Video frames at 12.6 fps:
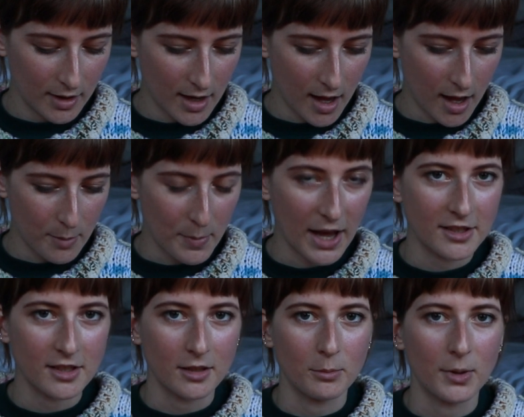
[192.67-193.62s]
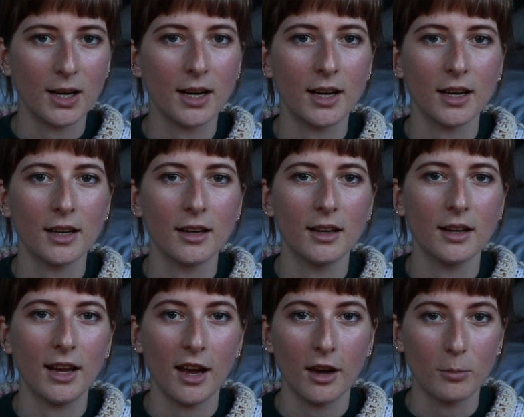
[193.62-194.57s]
a pattern by
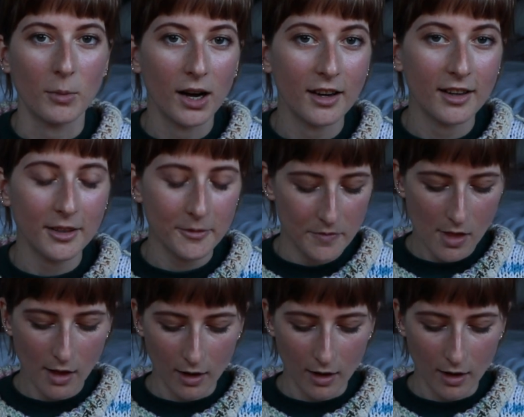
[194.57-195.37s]
Lea Kabaga,